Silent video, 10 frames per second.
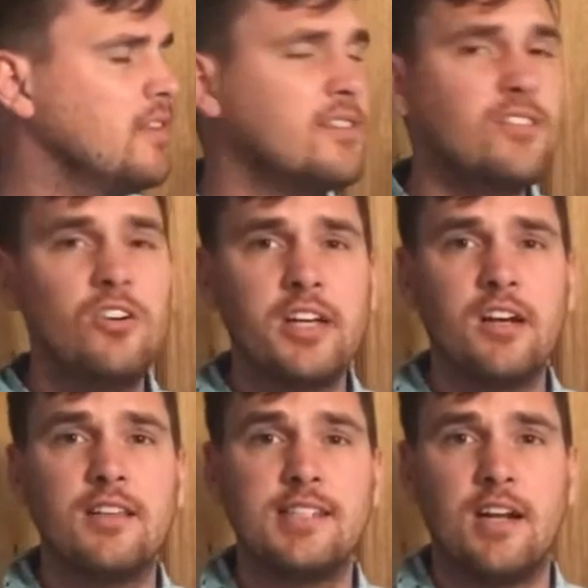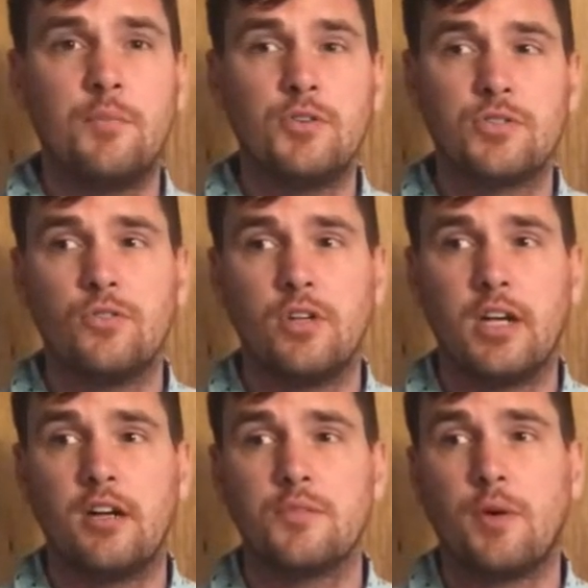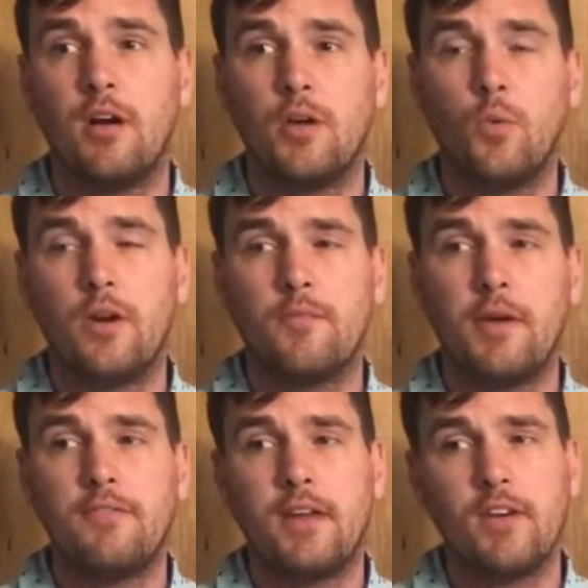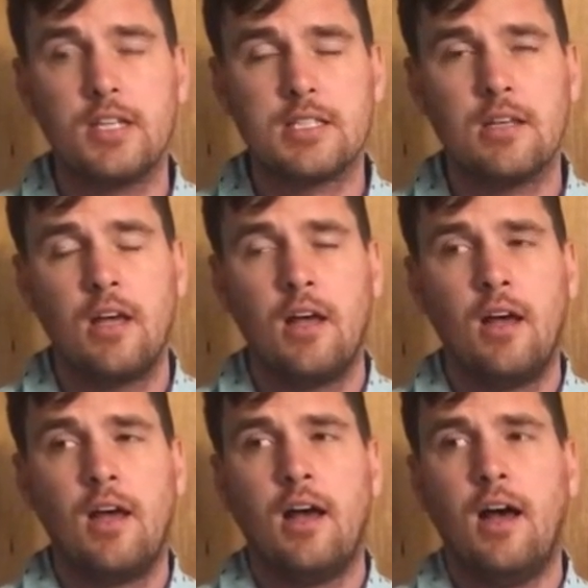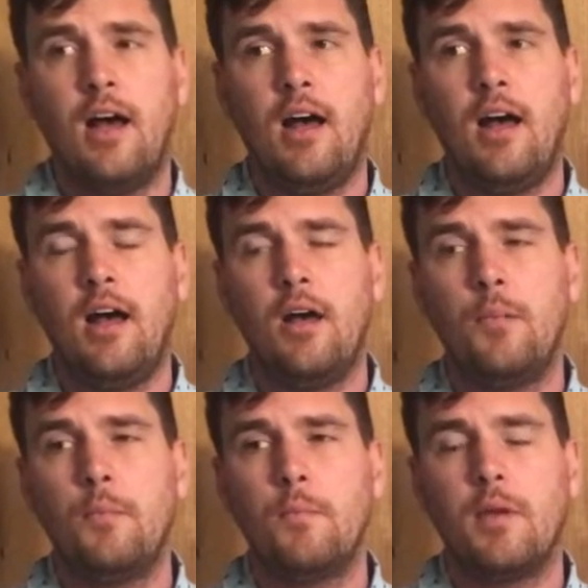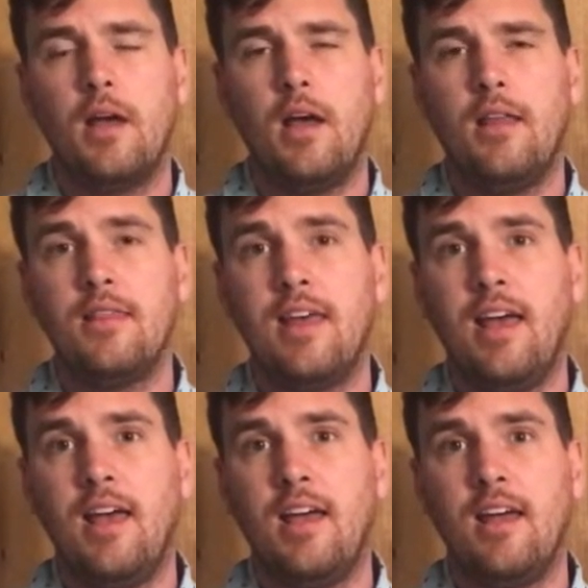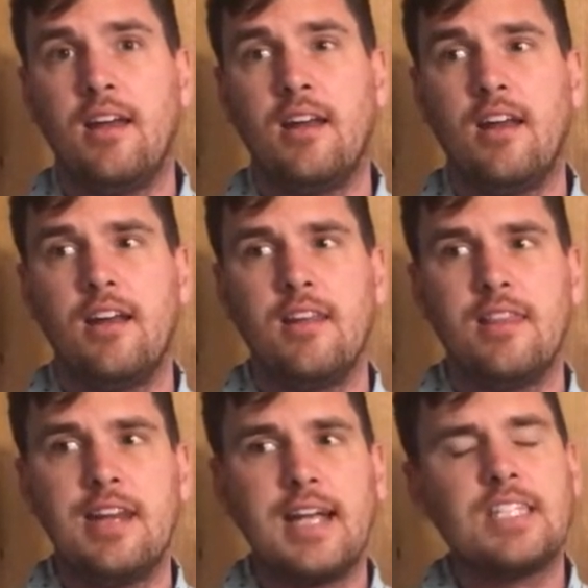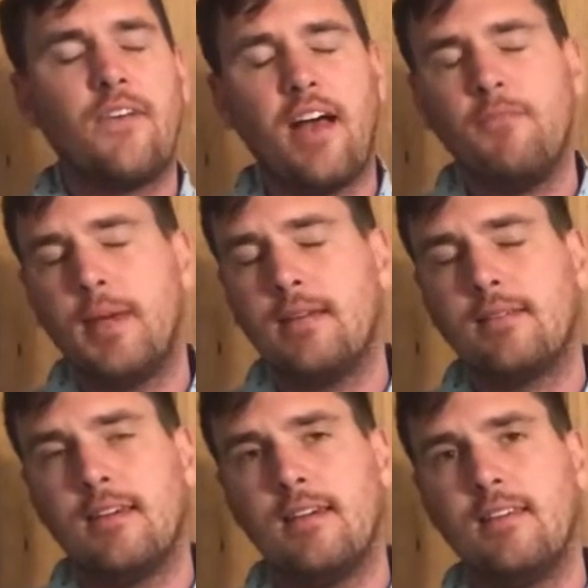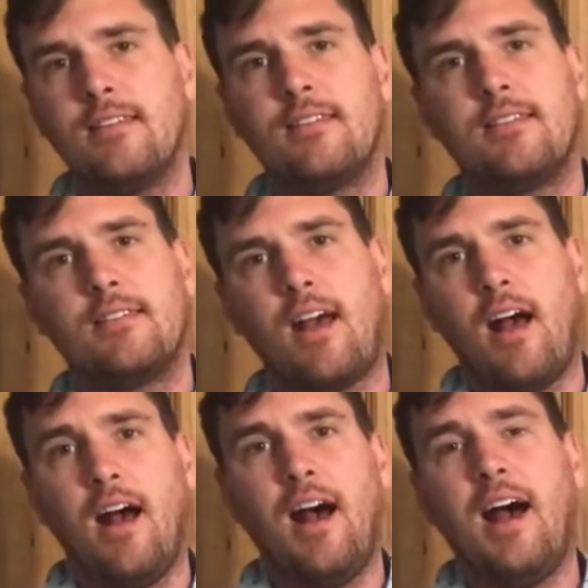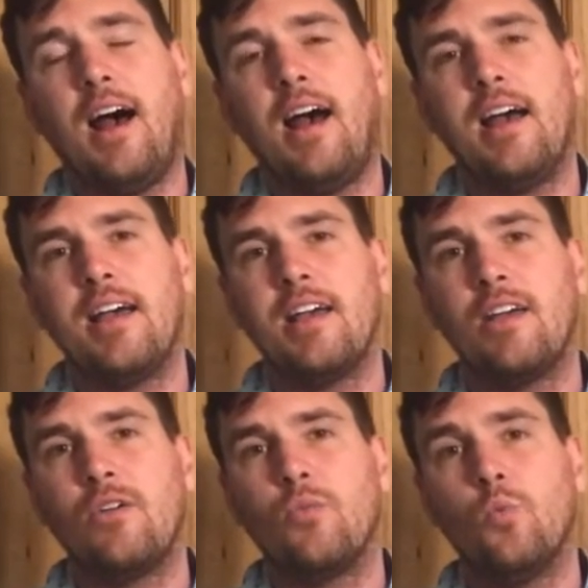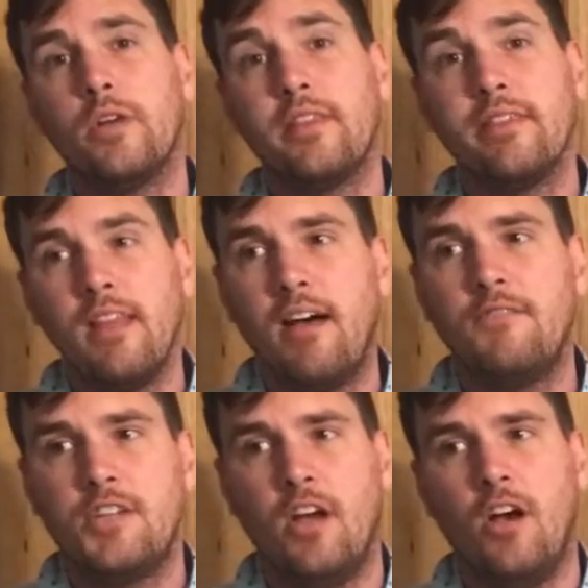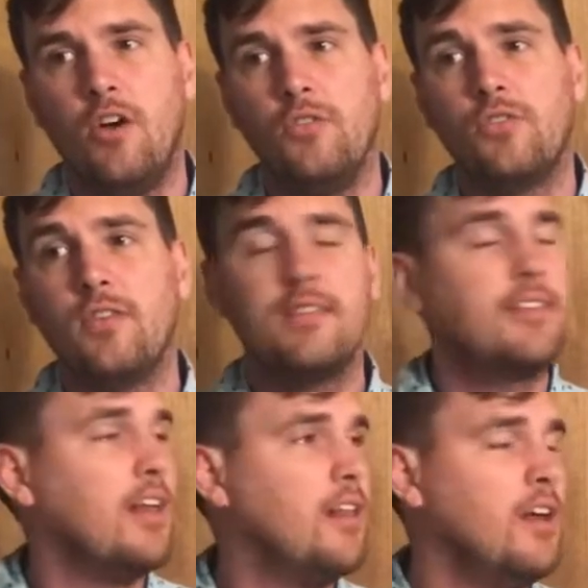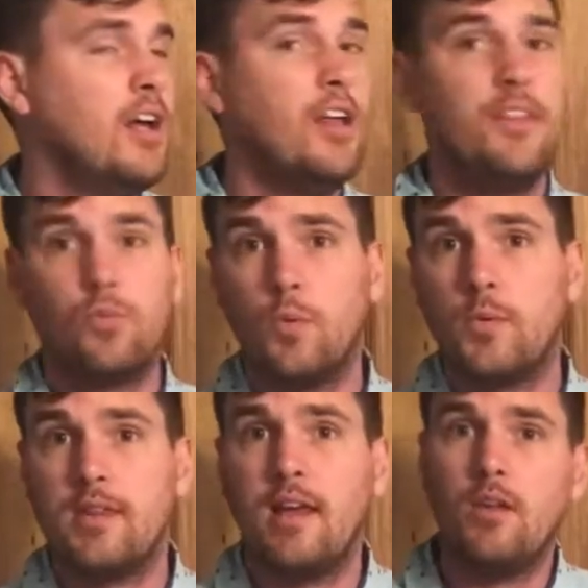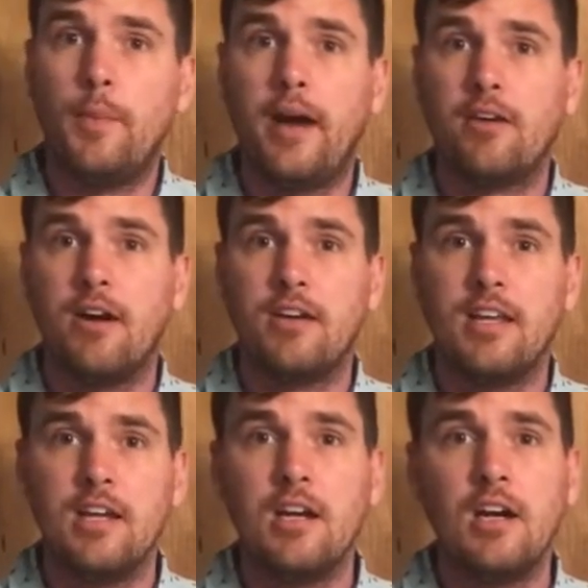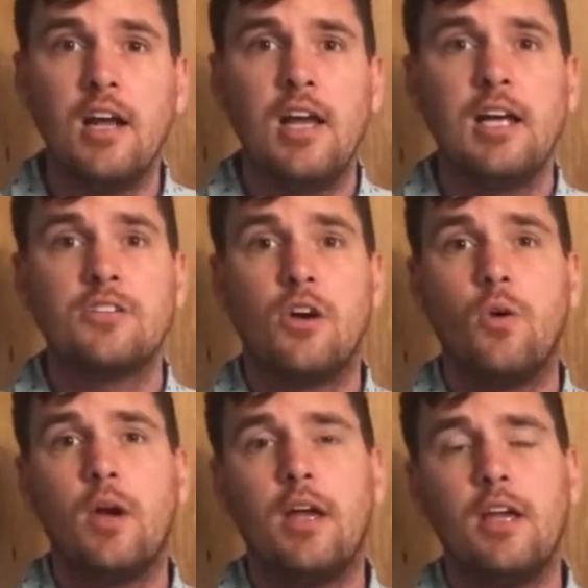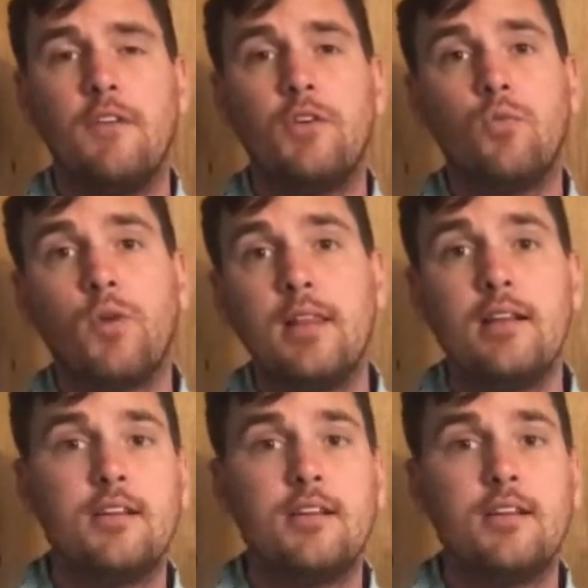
skull here, this animal skull here, is probably one of my favorites. And then the next 5 pieces I would love to own. So this one with yellow background here. So if you read the